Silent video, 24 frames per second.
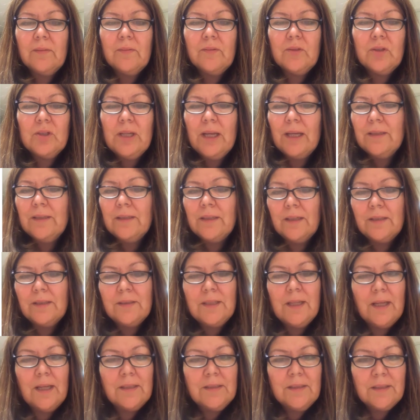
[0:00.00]
she had the
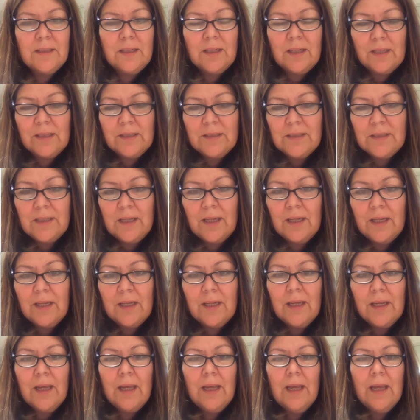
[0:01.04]
test the next day